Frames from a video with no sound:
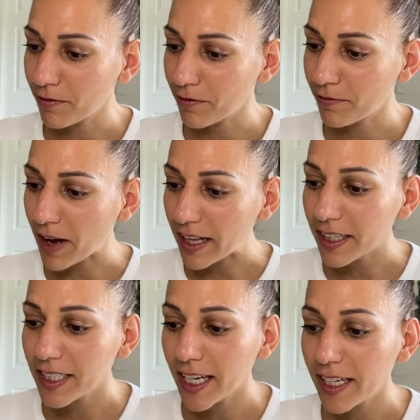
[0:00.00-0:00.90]

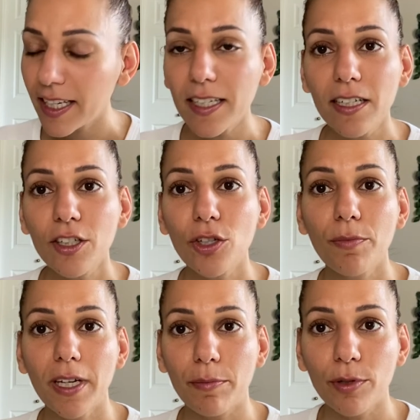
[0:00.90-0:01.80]
validated, to
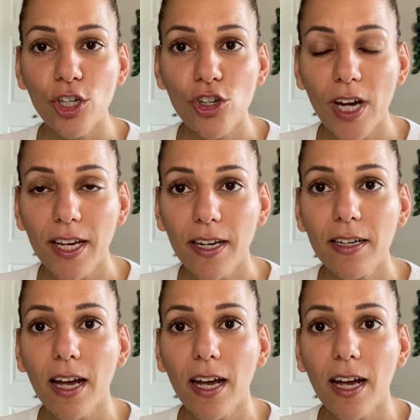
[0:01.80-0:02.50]
be appreciated,